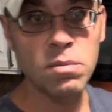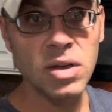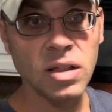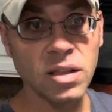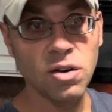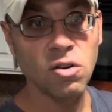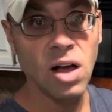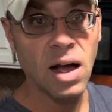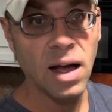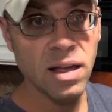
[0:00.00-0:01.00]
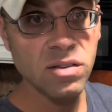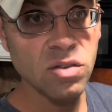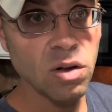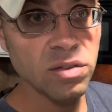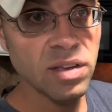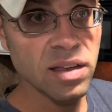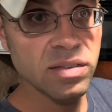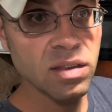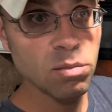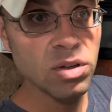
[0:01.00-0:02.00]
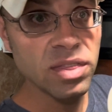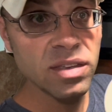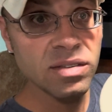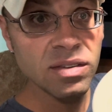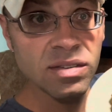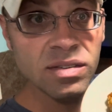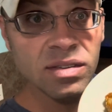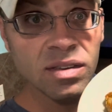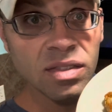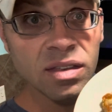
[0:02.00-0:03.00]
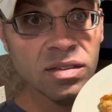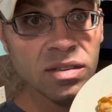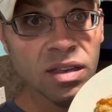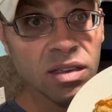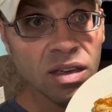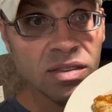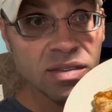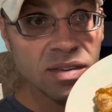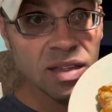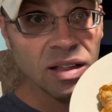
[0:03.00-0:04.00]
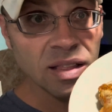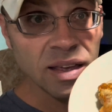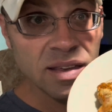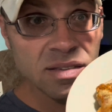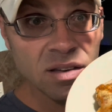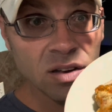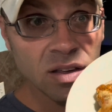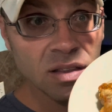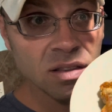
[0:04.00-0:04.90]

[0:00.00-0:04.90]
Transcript: be a little hot, so I'll test it, but this is it. You can see the glaze on it.